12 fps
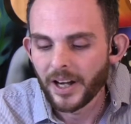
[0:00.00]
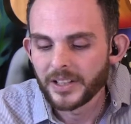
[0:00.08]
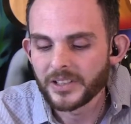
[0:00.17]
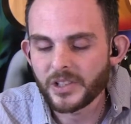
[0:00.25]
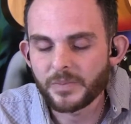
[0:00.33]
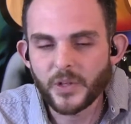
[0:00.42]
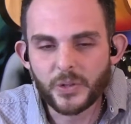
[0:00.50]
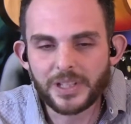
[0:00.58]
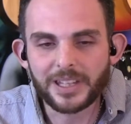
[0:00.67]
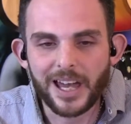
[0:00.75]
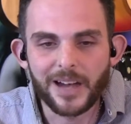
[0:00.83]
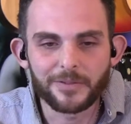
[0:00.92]
Does
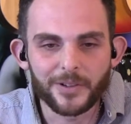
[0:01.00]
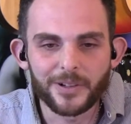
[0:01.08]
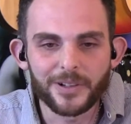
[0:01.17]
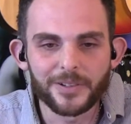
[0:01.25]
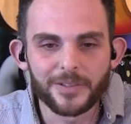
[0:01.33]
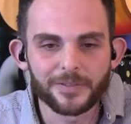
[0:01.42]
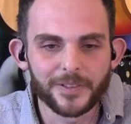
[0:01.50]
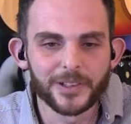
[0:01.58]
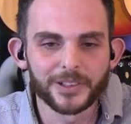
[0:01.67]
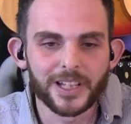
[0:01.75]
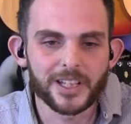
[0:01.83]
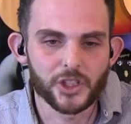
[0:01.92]
music ever
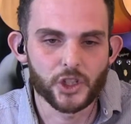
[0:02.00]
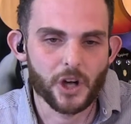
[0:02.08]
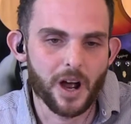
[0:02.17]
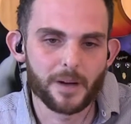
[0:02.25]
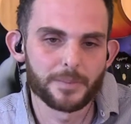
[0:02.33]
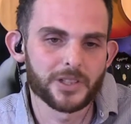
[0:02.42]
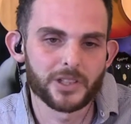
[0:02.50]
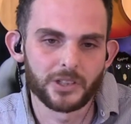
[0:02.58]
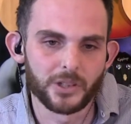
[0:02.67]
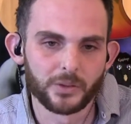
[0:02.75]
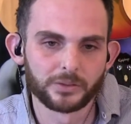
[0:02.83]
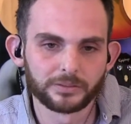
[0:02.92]
feel like a job to
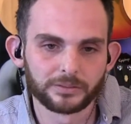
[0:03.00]
you?